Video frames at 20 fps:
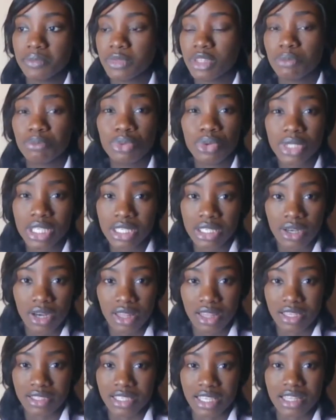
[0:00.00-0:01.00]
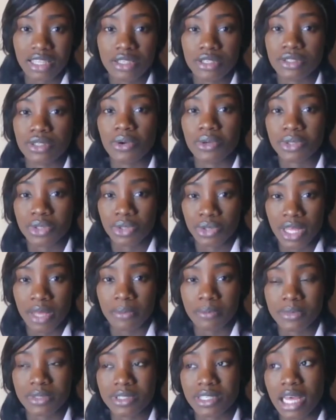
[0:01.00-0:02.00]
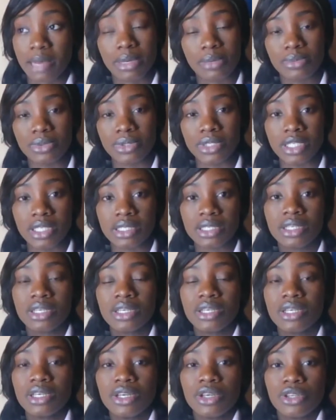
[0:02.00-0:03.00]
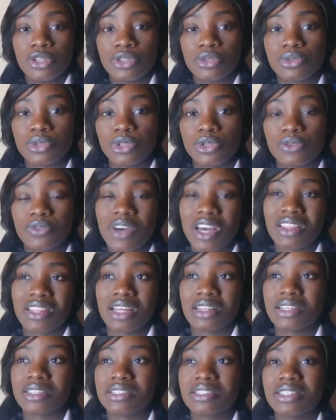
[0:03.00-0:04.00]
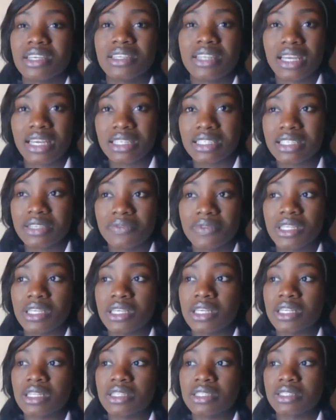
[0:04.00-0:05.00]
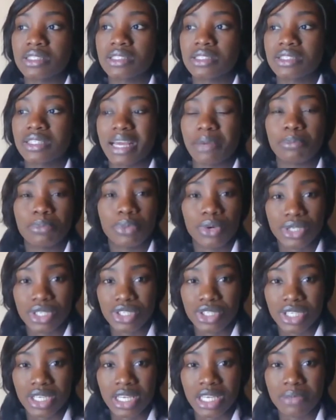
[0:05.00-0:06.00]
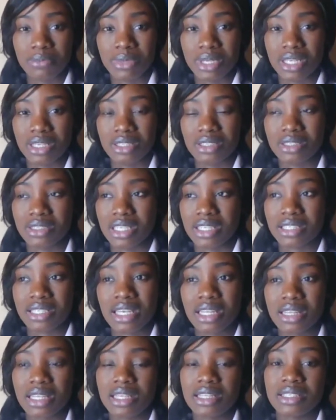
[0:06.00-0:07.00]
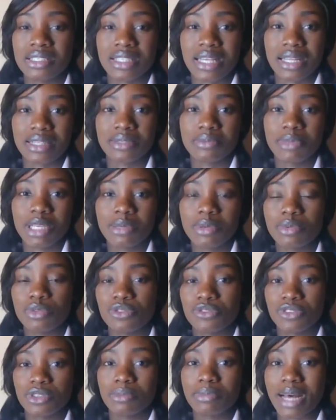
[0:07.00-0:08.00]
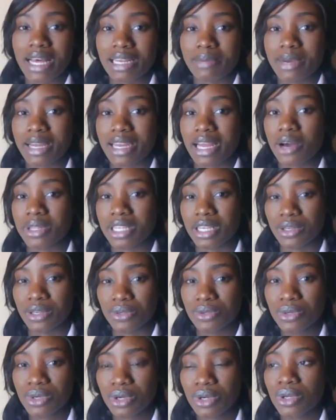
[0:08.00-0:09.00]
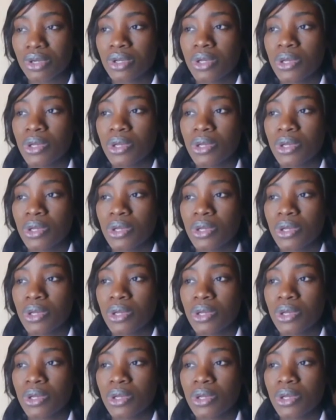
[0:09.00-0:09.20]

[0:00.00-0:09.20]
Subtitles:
bullying others. I think it's called cyberbullying. You find that they say negative things like body shaming. They say things that make people feel bad about how they look